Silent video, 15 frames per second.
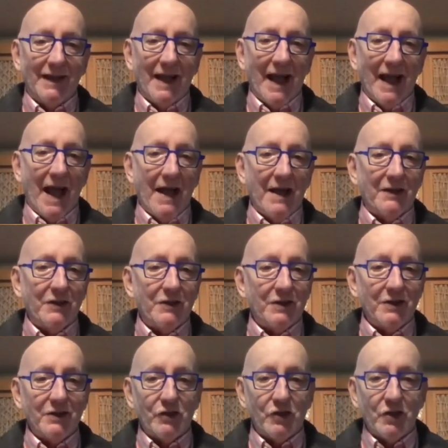And
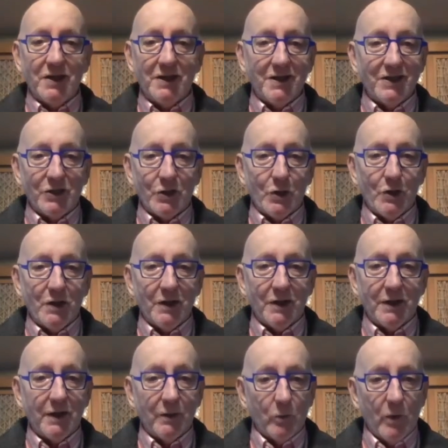she discerned
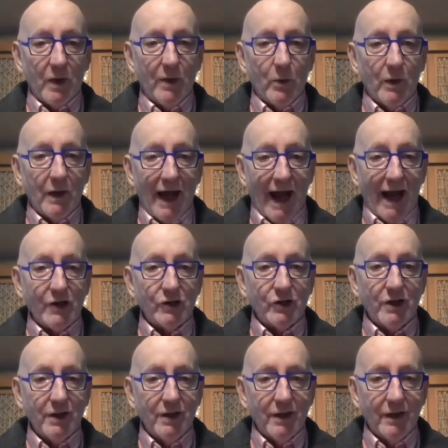that we would
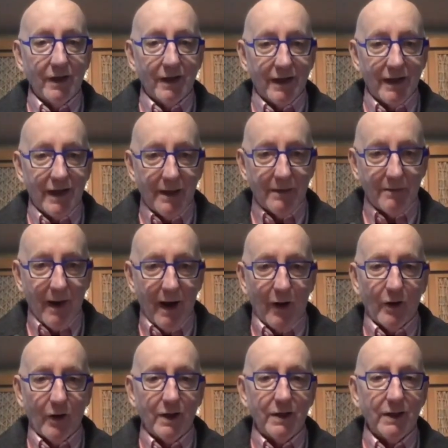actually get
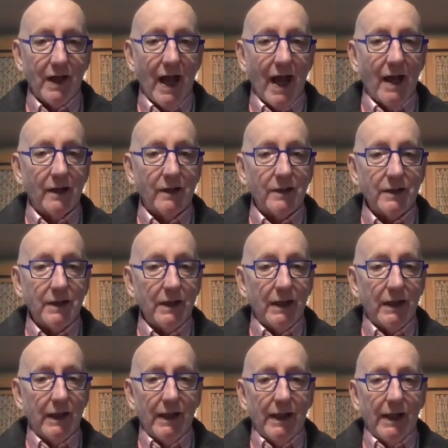married. And
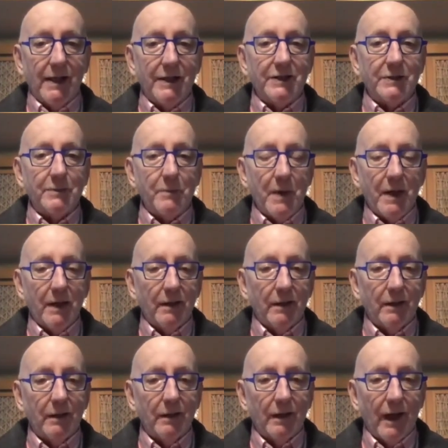it's
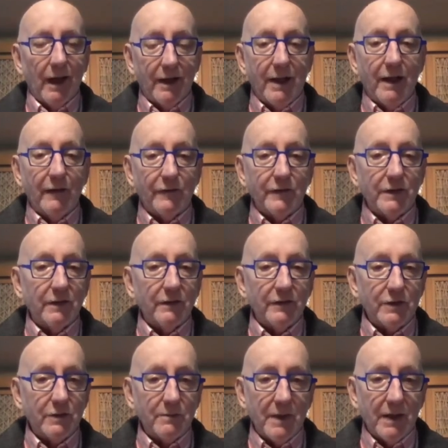been a gift
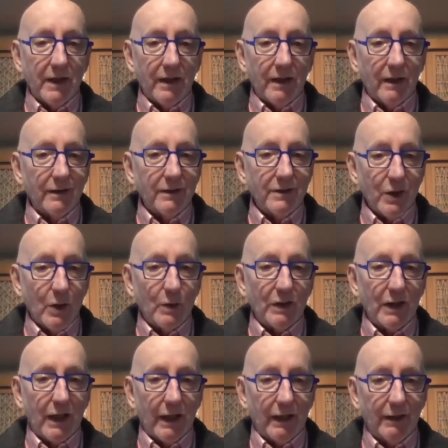to me, totally.